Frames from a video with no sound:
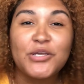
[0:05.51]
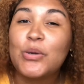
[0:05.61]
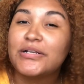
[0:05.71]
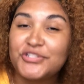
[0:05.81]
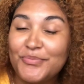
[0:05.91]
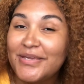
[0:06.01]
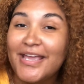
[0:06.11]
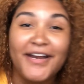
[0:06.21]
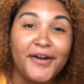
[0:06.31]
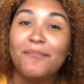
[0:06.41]
is going to
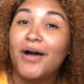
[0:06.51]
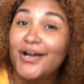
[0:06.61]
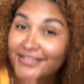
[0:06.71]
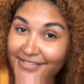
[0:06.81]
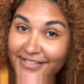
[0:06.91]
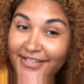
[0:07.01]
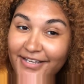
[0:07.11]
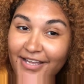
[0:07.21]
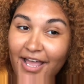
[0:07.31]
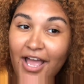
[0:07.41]
be an
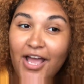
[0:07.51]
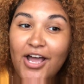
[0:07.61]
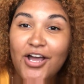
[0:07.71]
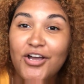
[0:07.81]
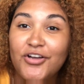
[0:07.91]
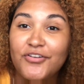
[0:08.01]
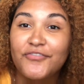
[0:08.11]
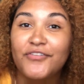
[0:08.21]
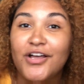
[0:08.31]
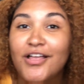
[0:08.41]
unboxing of